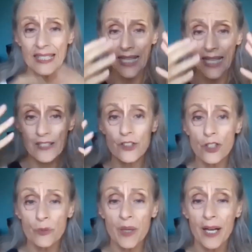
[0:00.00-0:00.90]
that lands
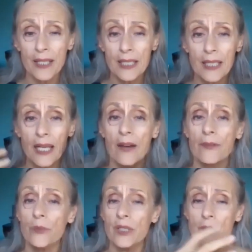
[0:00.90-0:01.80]
in their body
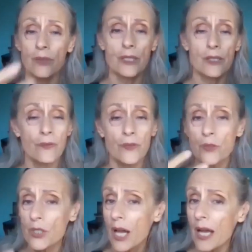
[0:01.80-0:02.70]
after we do this a few
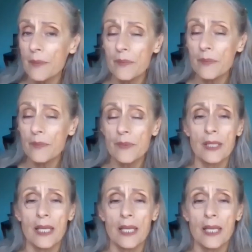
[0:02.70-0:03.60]

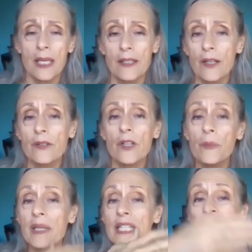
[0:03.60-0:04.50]
times, and
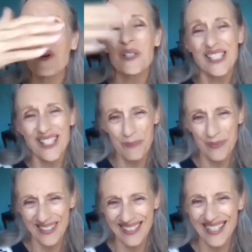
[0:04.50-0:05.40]
there are many more
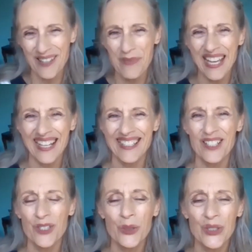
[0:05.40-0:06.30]
steps that can be
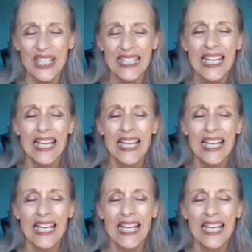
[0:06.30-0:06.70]
added to it,